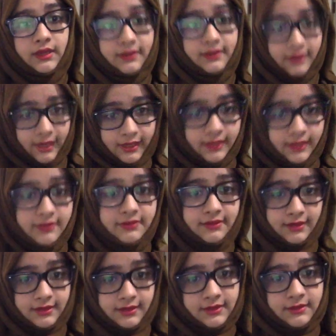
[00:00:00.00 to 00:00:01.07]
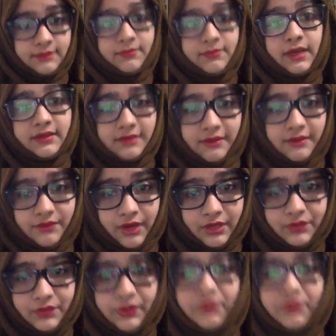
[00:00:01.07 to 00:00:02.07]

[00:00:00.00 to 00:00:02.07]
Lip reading: Taking certain muscle drugs